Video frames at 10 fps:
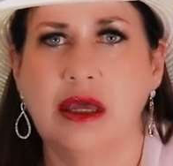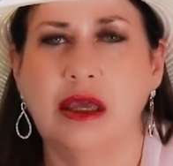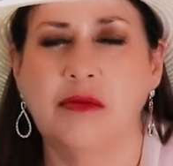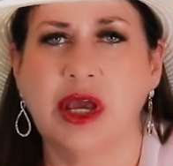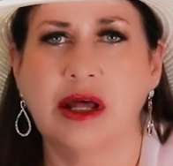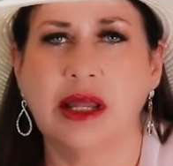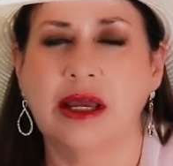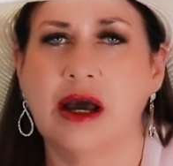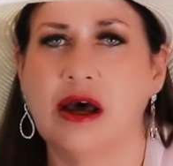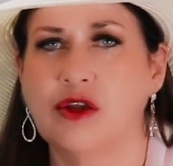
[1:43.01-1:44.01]

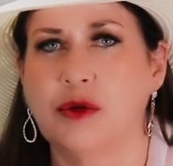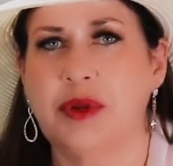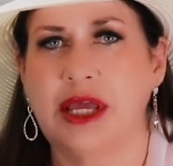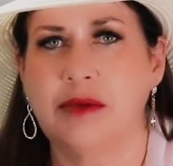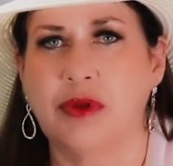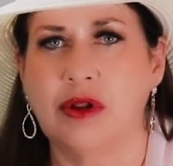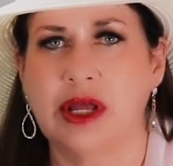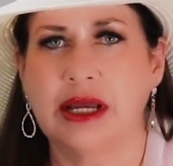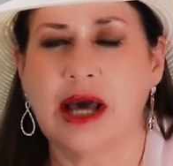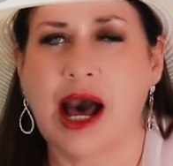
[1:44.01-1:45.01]
emailing other people
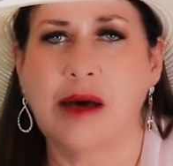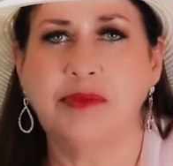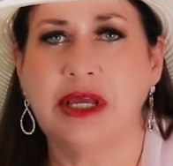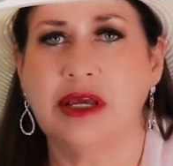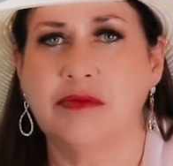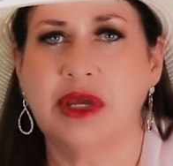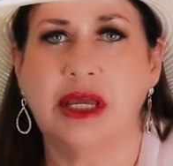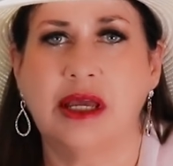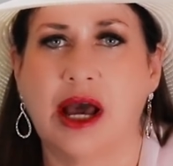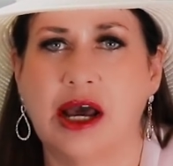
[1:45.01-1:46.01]
and copying
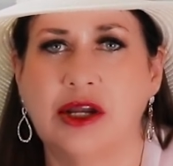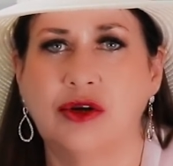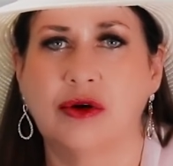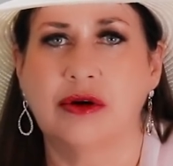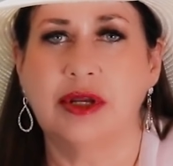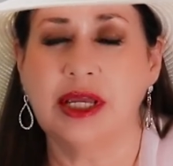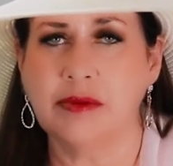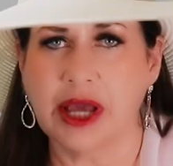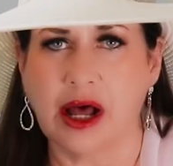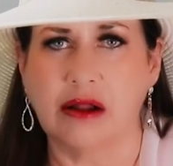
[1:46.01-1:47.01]
me on your
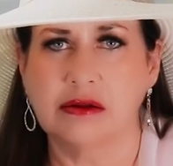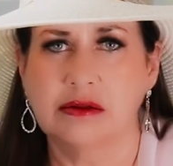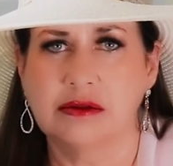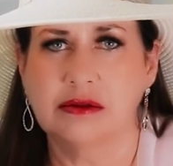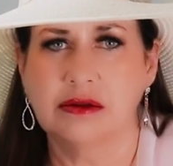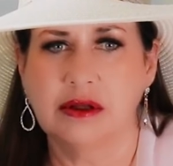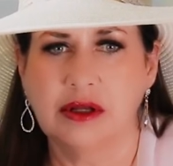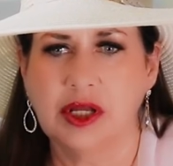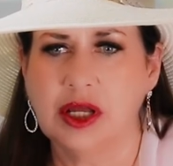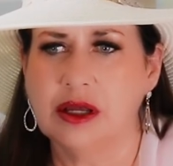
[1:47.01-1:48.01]
email.
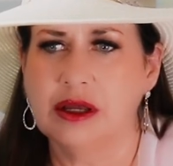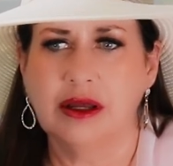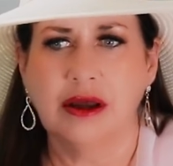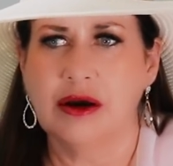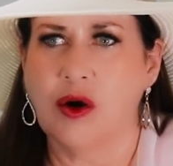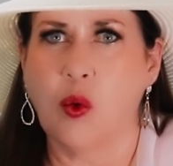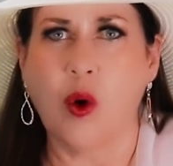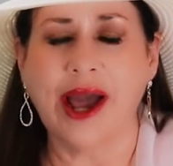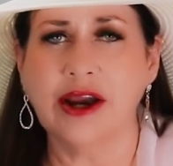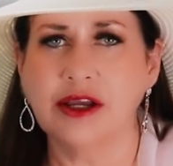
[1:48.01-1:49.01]

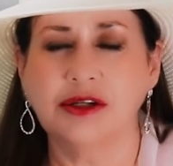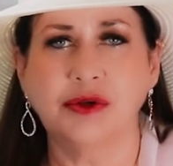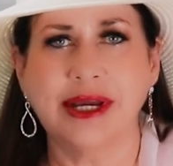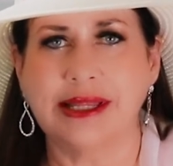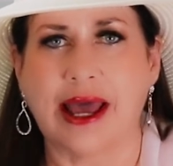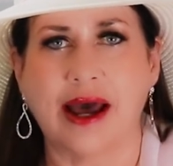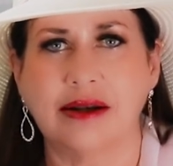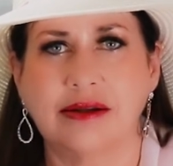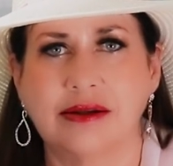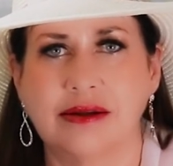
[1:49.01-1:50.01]
Why are you doing
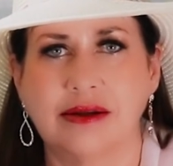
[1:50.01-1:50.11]
that?